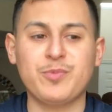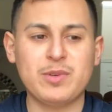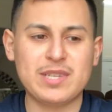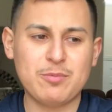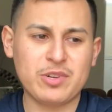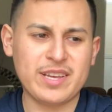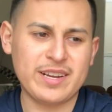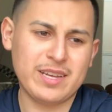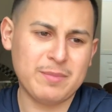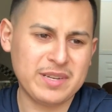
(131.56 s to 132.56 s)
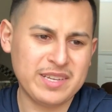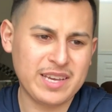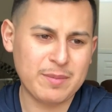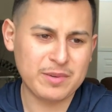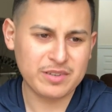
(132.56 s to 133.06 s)
was able to get him, and he
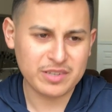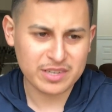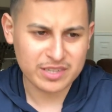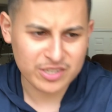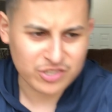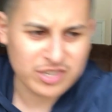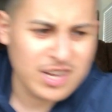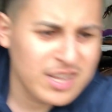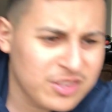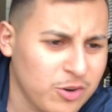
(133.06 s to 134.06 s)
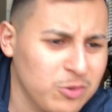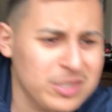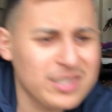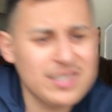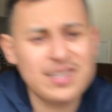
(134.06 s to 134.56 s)
came in a good condition. The
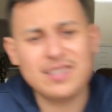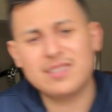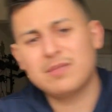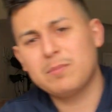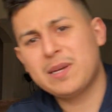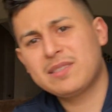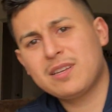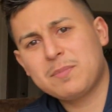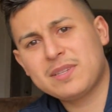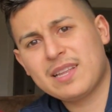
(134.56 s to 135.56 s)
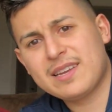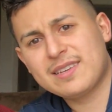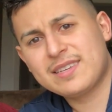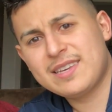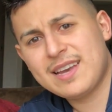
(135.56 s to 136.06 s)
only thing that's messed up is like
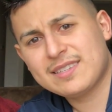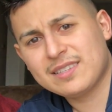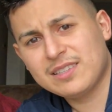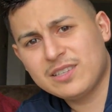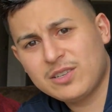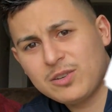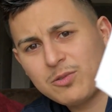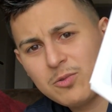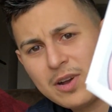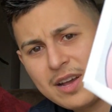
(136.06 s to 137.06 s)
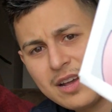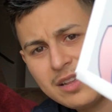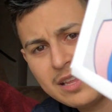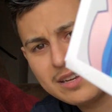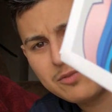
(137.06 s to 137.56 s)
he has a little, uh,
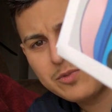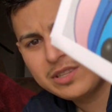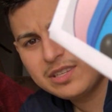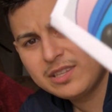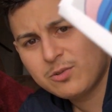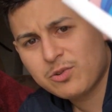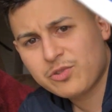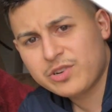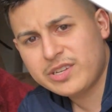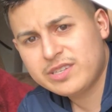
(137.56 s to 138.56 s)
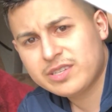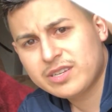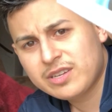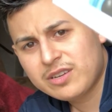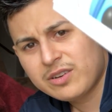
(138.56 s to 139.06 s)
like a really little crease
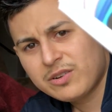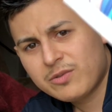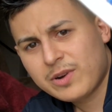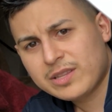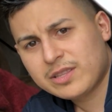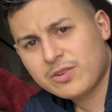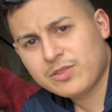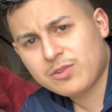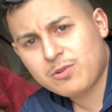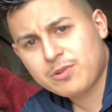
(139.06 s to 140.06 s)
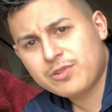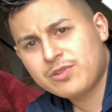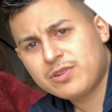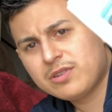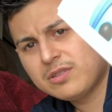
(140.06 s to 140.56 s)
right there on the
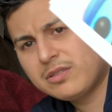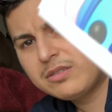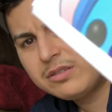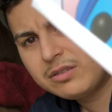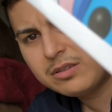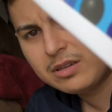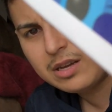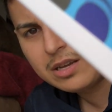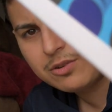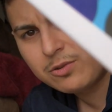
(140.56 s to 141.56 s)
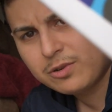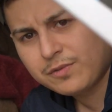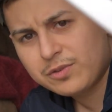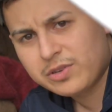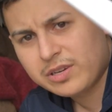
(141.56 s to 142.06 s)
corner. Uh, I don't know
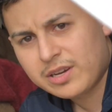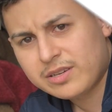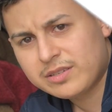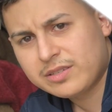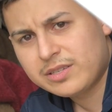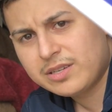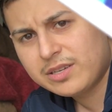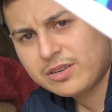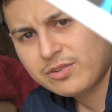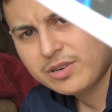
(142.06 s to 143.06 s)
if you can kind of see it or